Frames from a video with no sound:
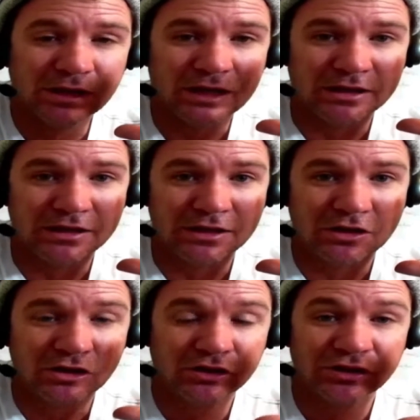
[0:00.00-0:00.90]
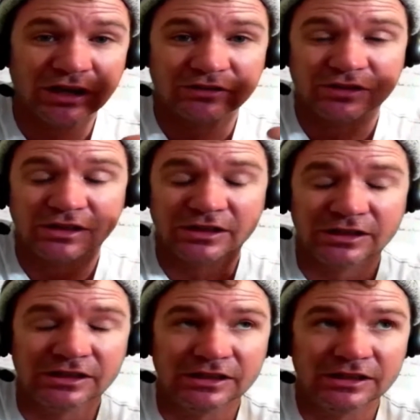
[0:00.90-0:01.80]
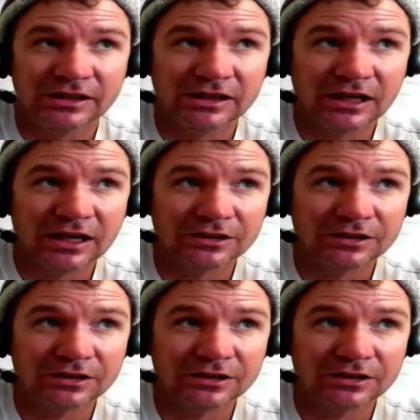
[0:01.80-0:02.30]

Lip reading: And I heard actually